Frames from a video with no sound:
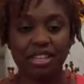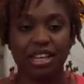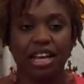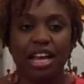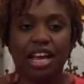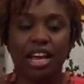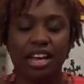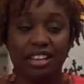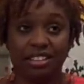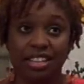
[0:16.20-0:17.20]

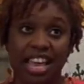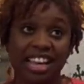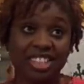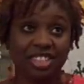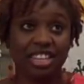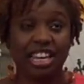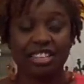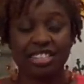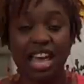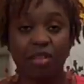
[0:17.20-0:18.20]
uh, actually,
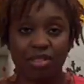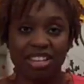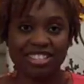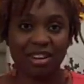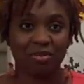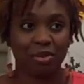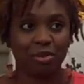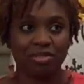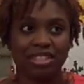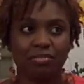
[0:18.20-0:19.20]
it's happened at
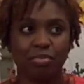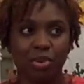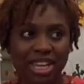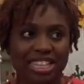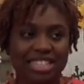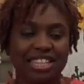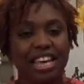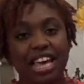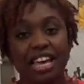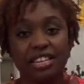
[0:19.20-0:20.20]
several
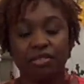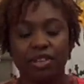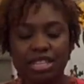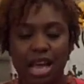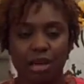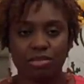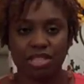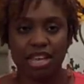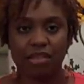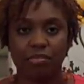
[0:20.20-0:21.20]
points at different
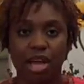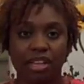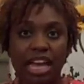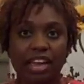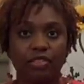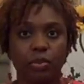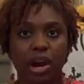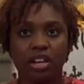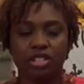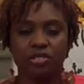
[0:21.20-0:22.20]
times in my life
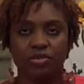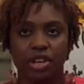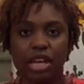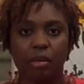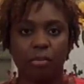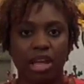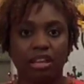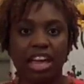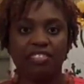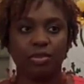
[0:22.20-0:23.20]
where I just felt like my
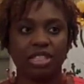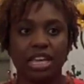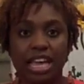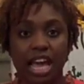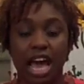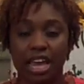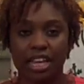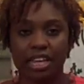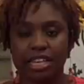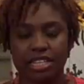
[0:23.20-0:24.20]
life was
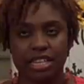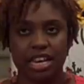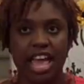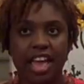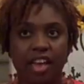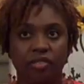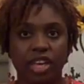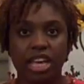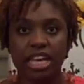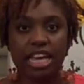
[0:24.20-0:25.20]
chaotic. It didn't have
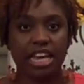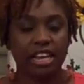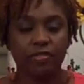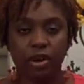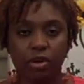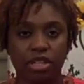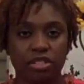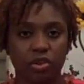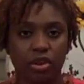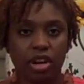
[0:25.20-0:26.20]
any
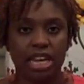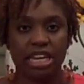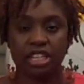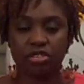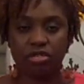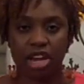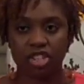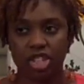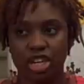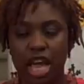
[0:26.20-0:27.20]
focus or any
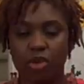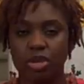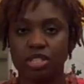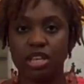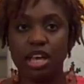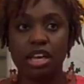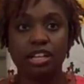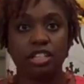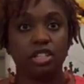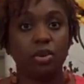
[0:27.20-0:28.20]
direction. I was
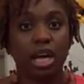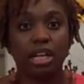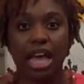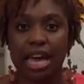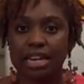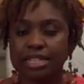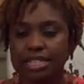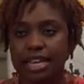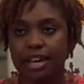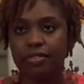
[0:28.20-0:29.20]
doing a lot of
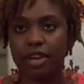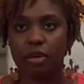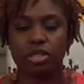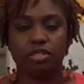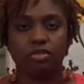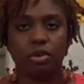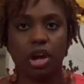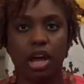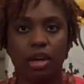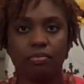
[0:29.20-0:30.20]
stuff. I was
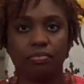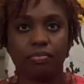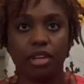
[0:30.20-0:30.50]
um,